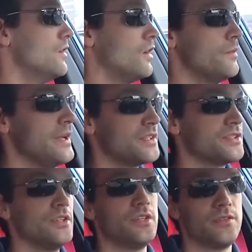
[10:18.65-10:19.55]
make
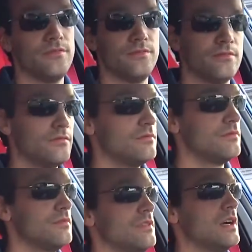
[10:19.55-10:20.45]
sure
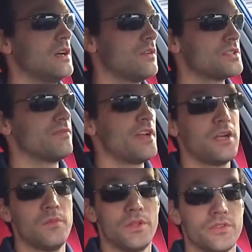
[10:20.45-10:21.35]
I was
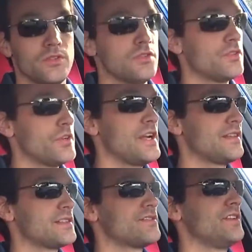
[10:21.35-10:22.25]
available to create
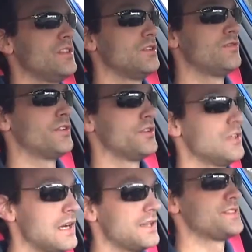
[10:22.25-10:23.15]
this video for you
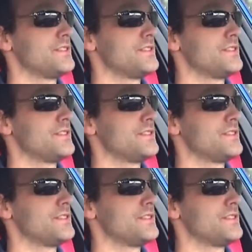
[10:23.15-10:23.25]
guys.